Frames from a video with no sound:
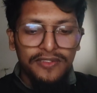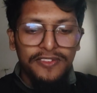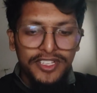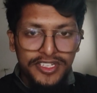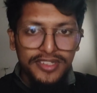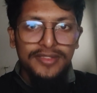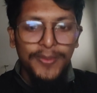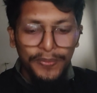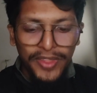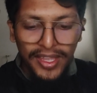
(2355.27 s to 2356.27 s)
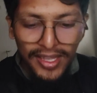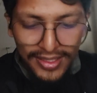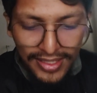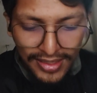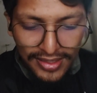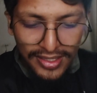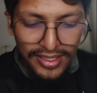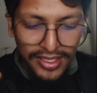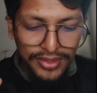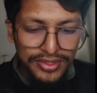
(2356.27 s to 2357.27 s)
Then reduce the
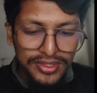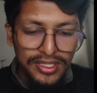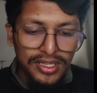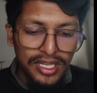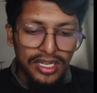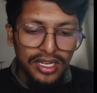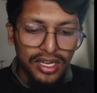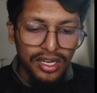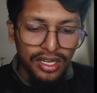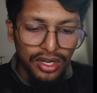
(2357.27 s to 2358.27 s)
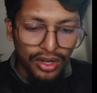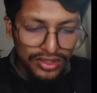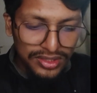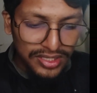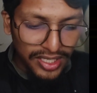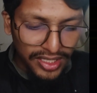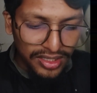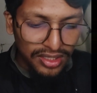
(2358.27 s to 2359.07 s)
constraint on the model.